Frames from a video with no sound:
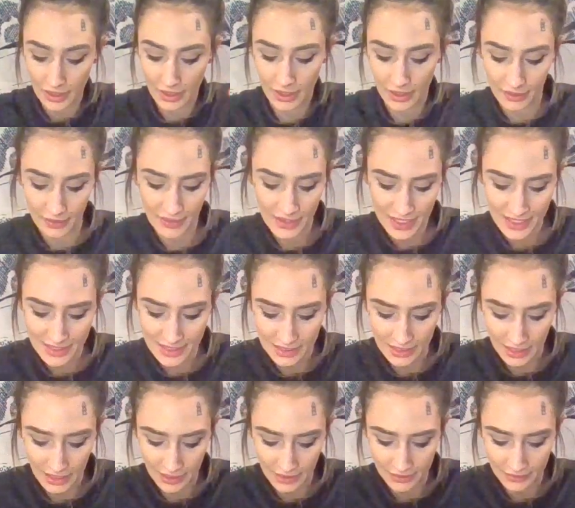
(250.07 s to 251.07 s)
I think it's,
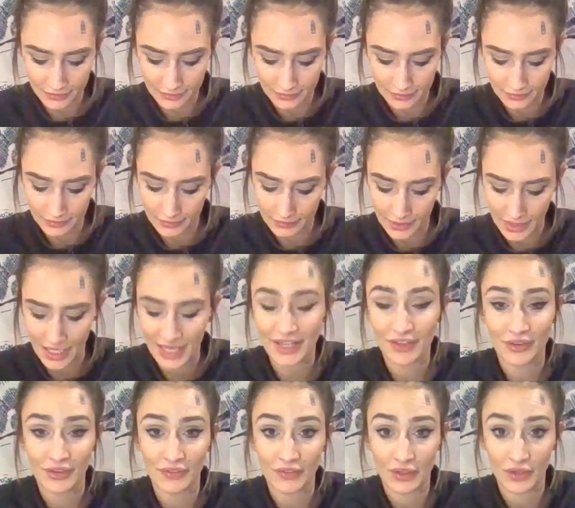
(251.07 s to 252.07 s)
like, I
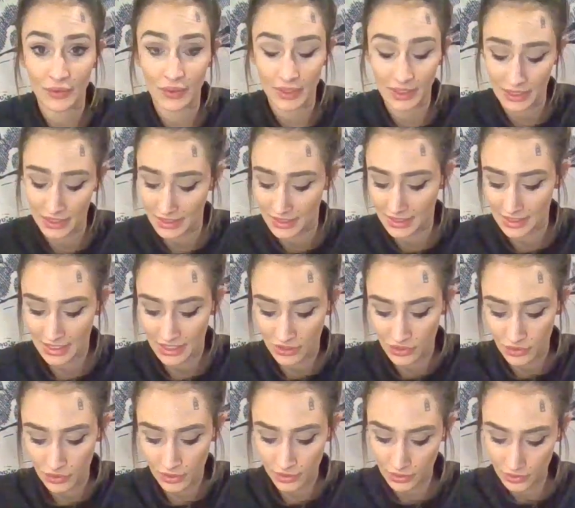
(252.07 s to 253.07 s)
don't even know what it is. It's, like,
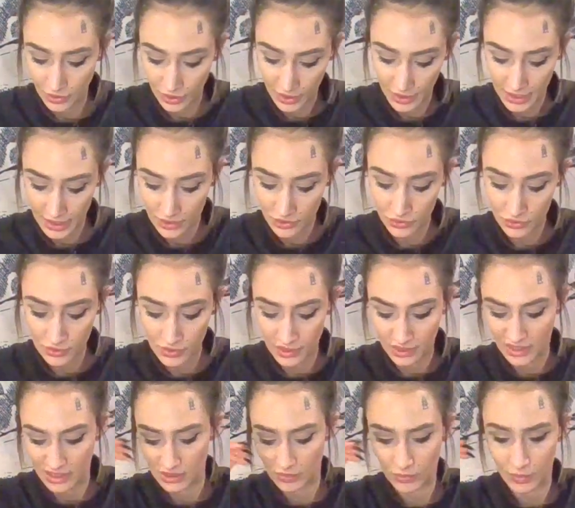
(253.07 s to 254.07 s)
two little archangels on
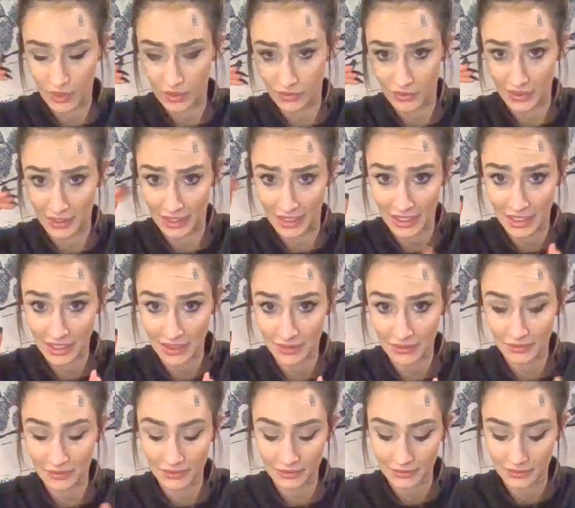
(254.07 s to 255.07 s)
this weird thingy.
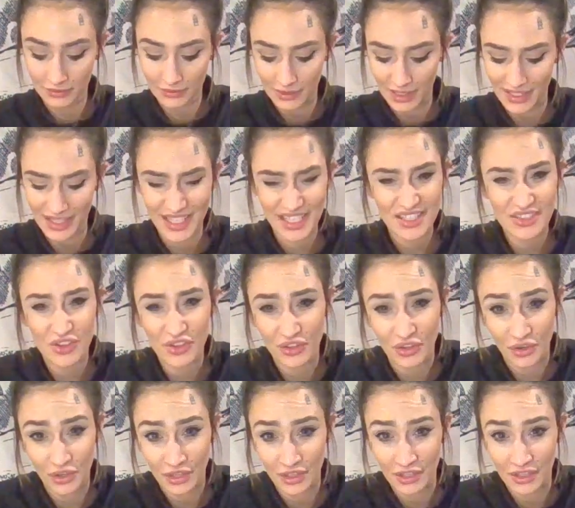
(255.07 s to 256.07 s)
I think it's called the
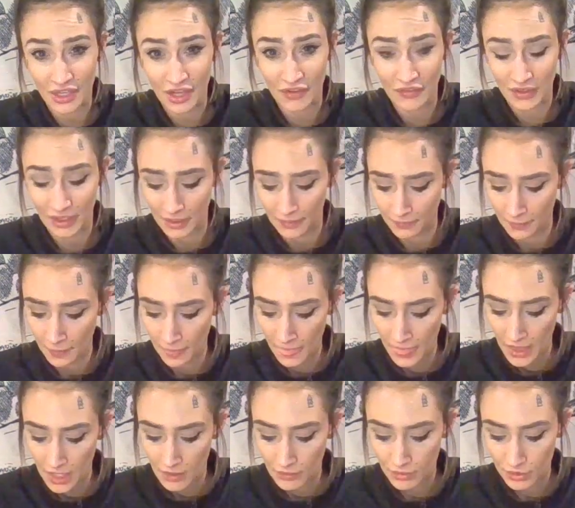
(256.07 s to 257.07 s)
Ark of the Covenant.
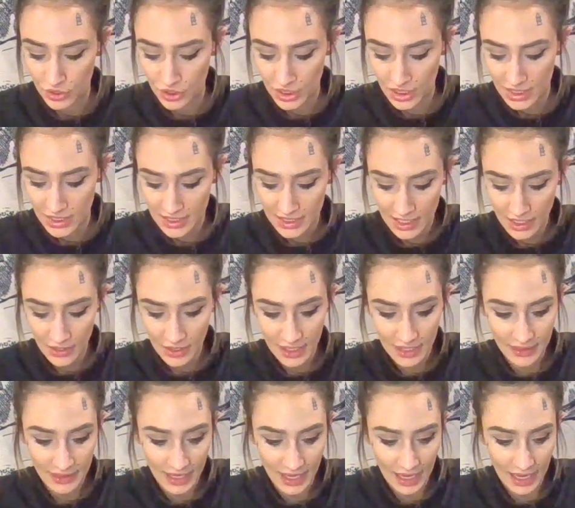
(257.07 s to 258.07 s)
But she's staring
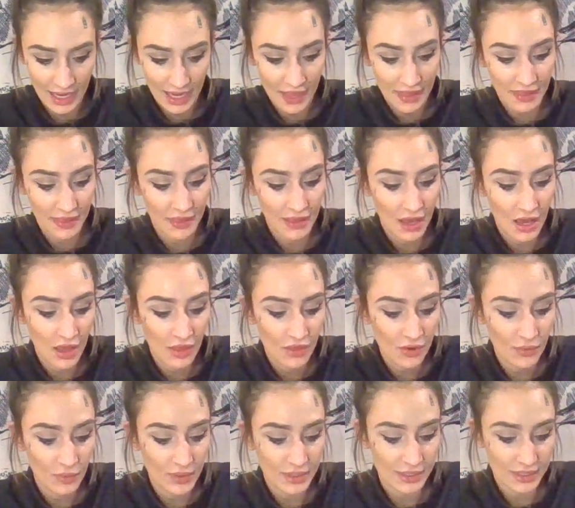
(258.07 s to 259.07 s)
at that, and then the
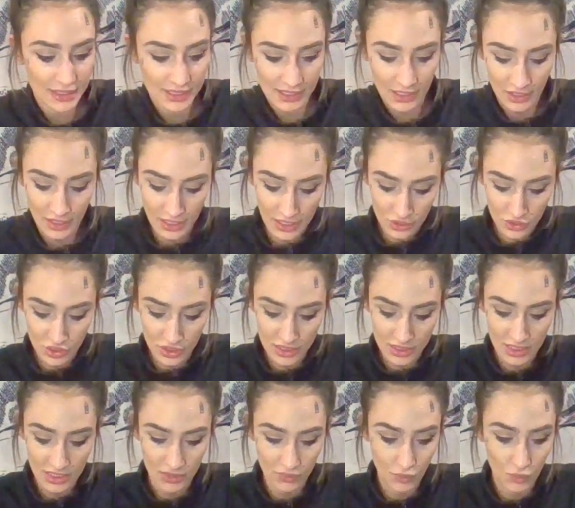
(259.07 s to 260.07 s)
other one is staring at just
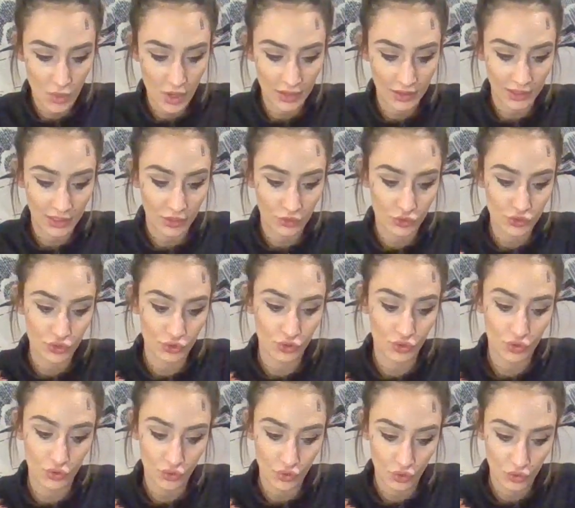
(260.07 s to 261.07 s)
this one little
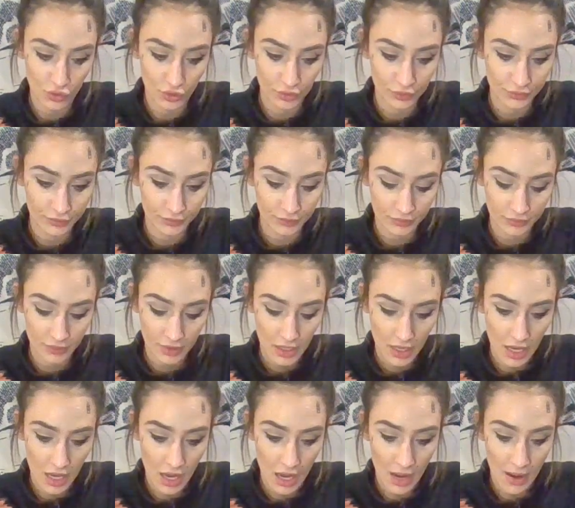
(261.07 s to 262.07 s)
circle
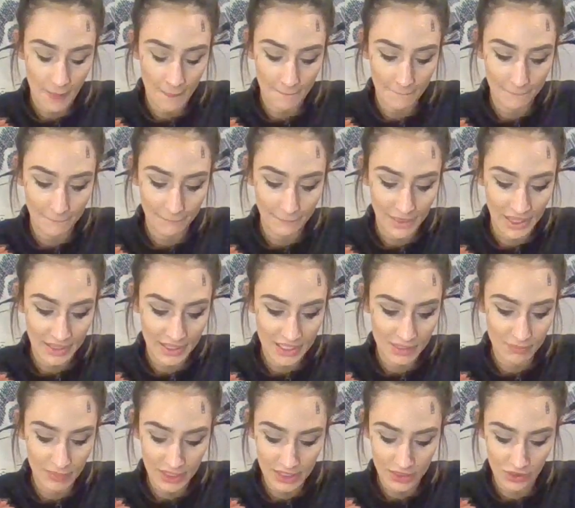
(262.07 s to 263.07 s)
um, and this
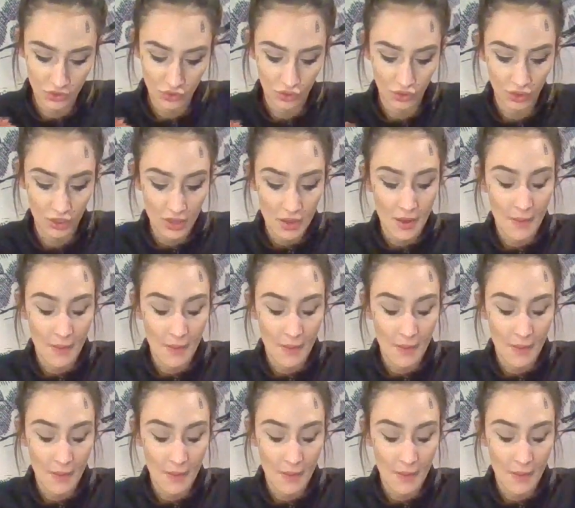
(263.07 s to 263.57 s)
pentacle.